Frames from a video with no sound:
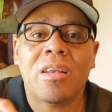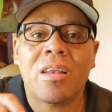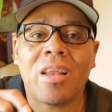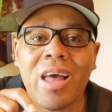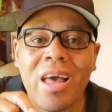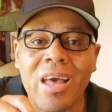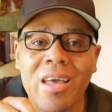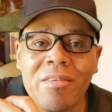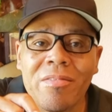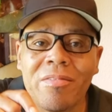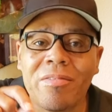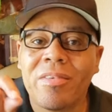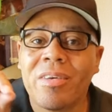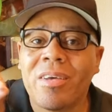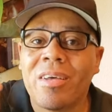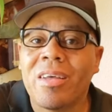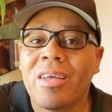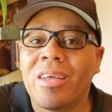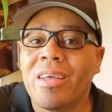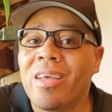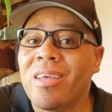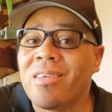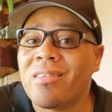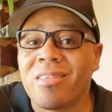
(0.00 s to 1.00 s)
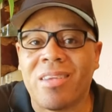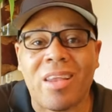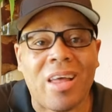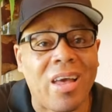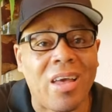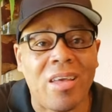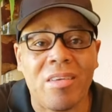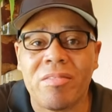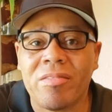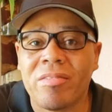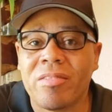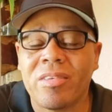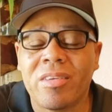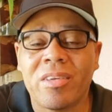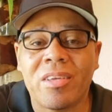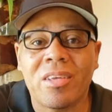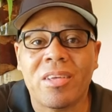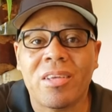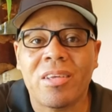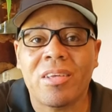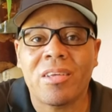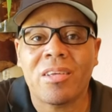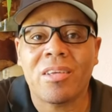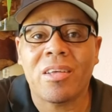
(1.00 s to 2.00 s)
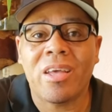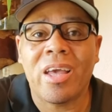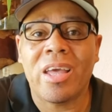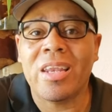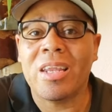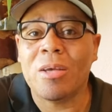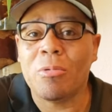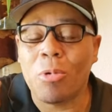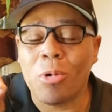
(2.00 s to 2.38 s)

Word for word: Life is life. And